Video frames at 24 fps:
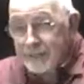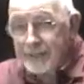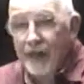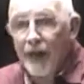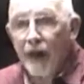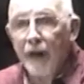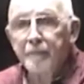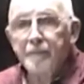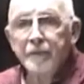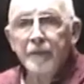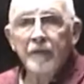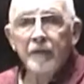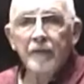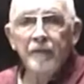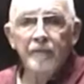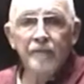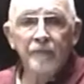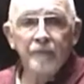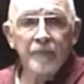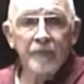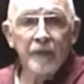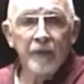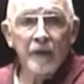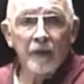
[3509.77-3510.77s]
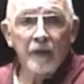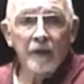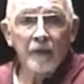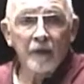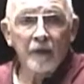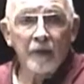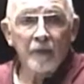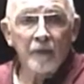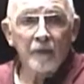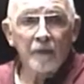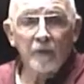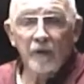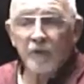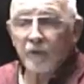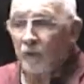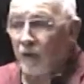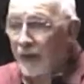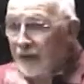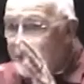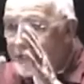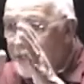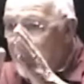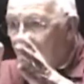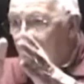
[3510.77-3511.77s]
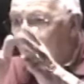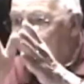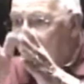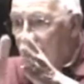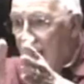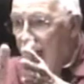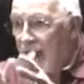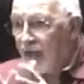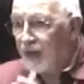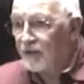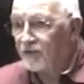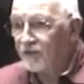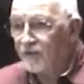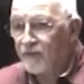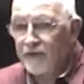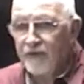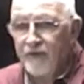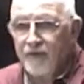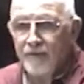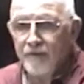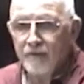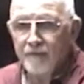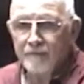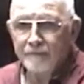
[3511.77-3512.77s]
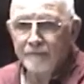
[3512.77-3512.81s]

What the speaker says: up with what God has for you.